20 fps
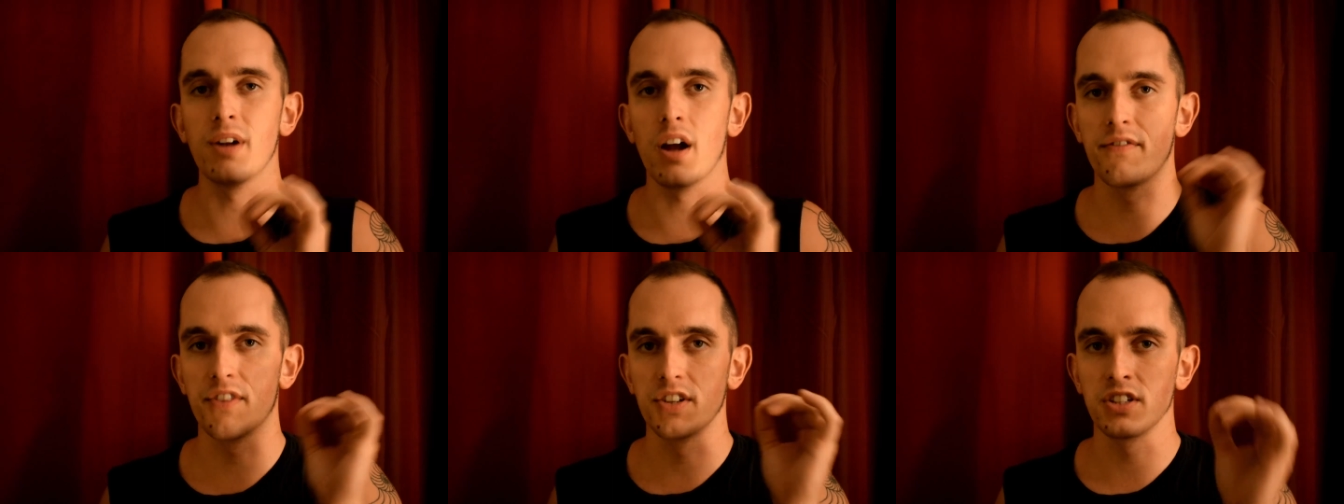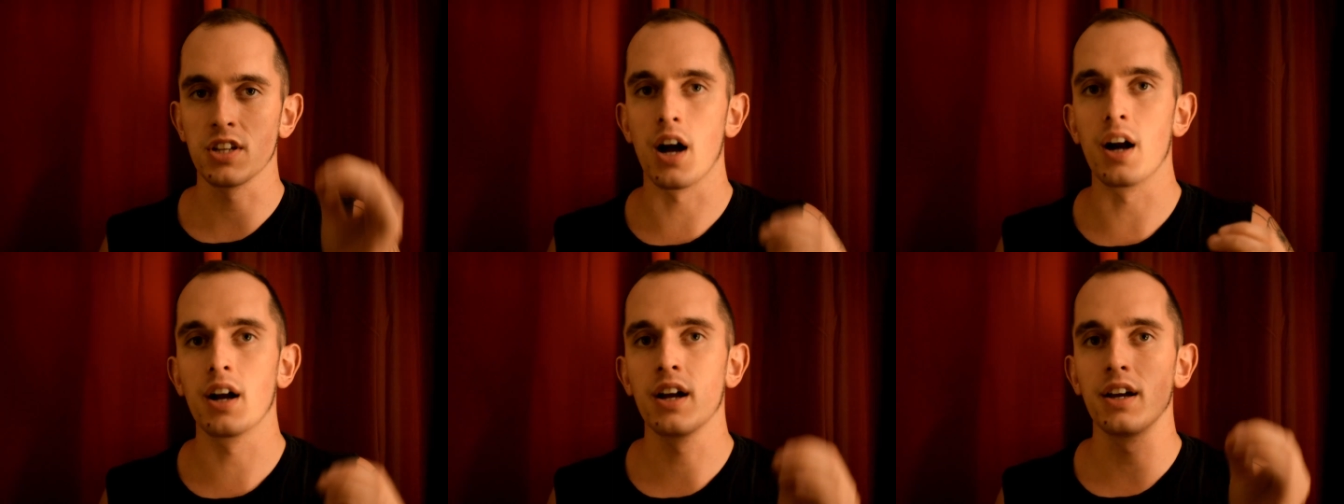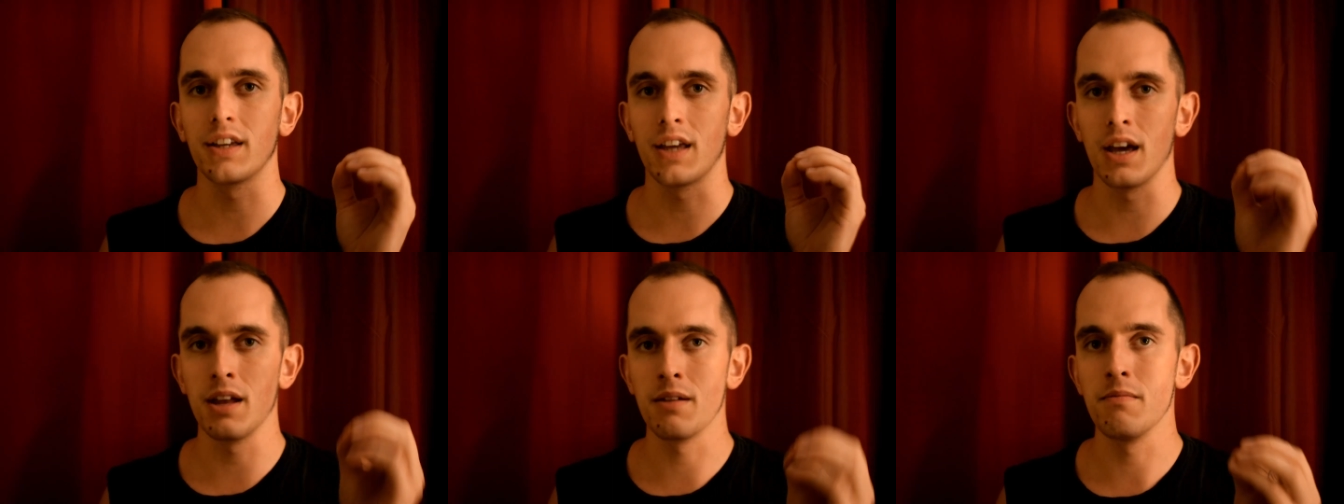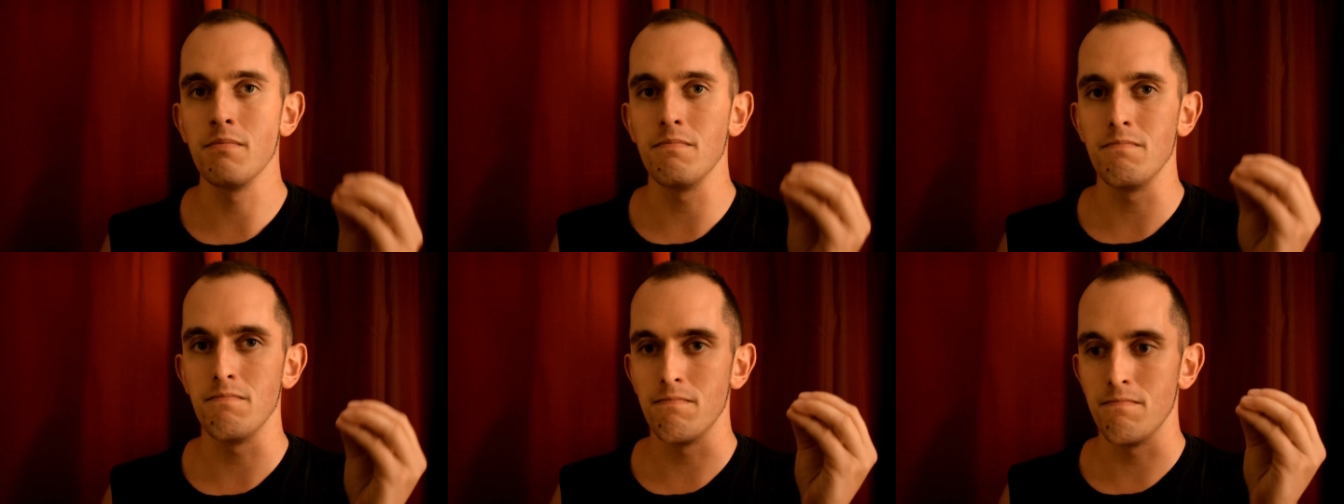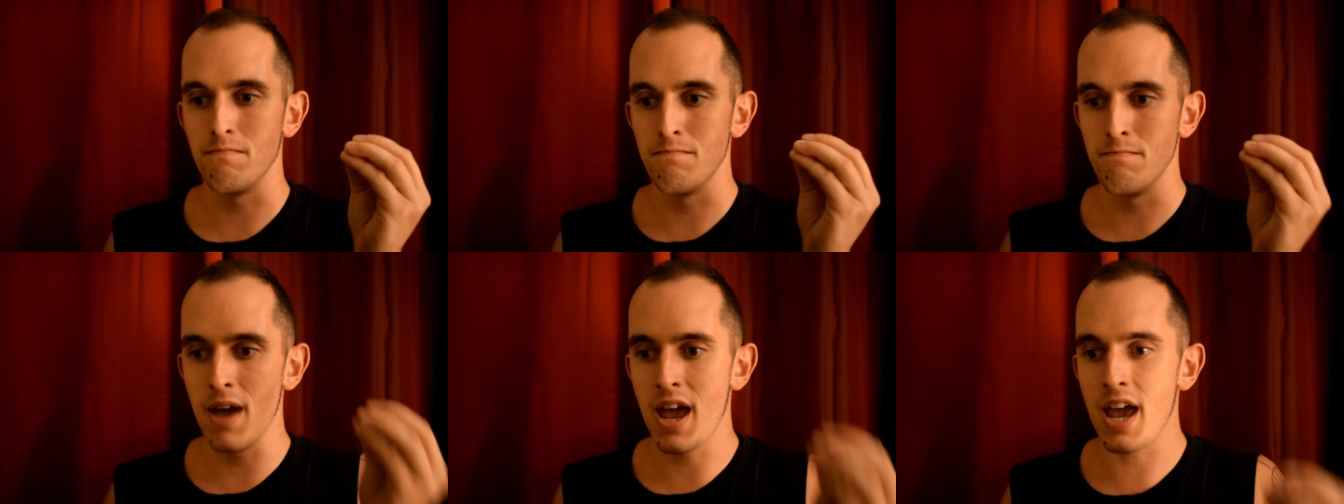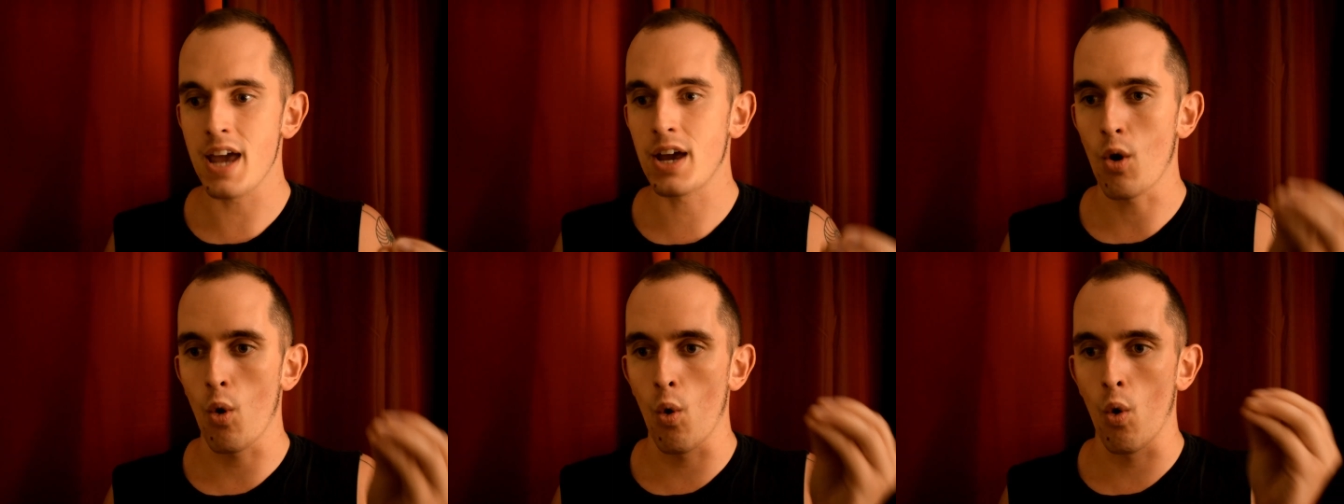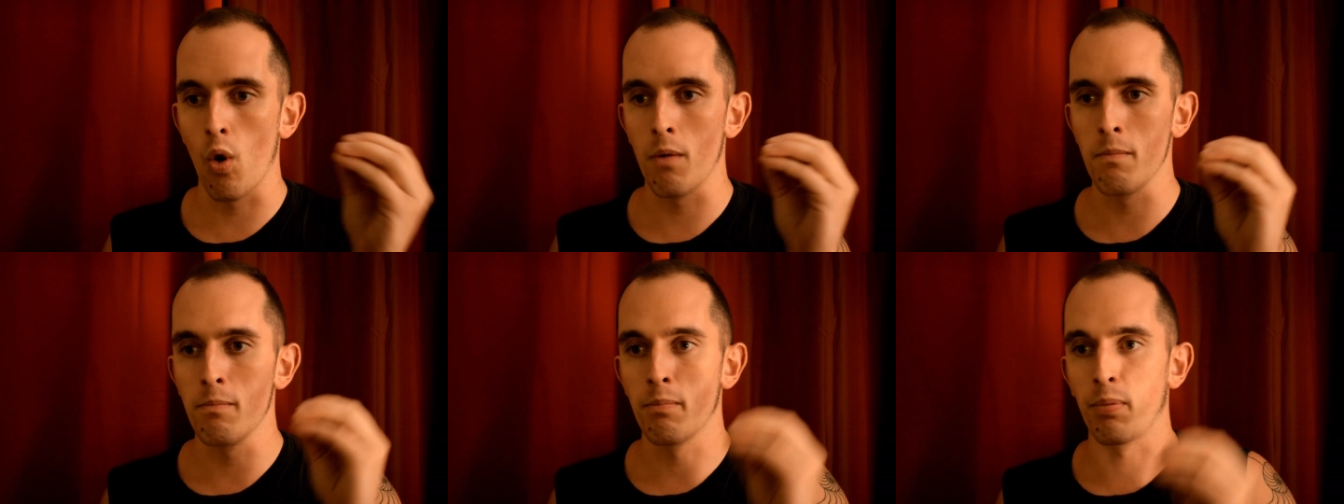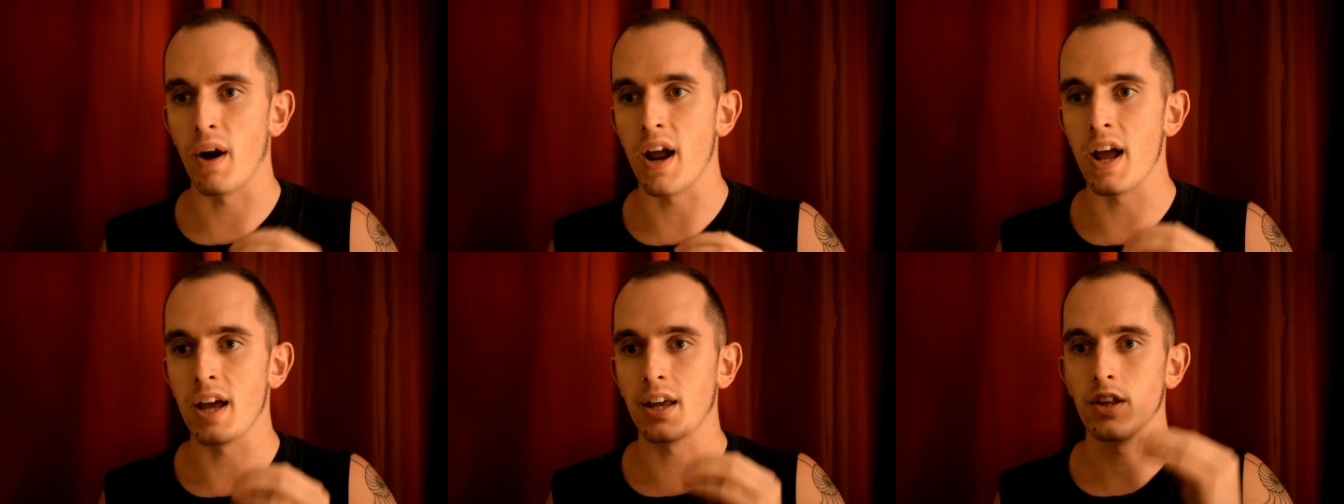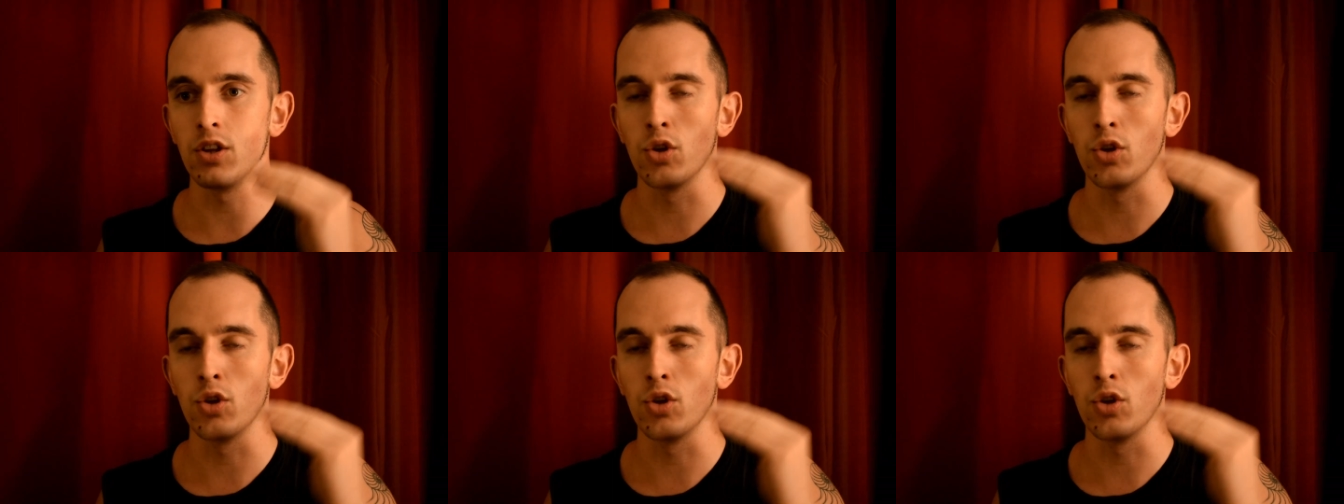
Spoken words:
of the tongue can make or break